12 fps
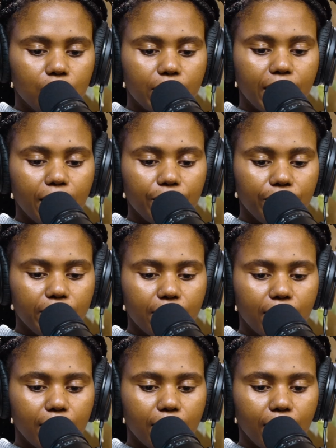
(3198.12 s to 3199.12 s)
Look carefully
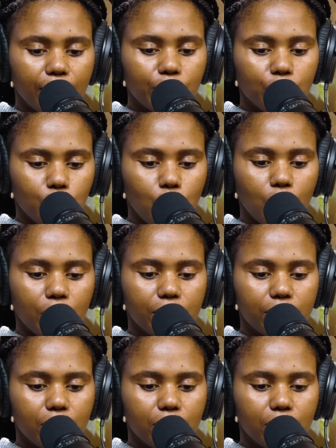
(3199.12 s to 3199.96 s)
then how you walk,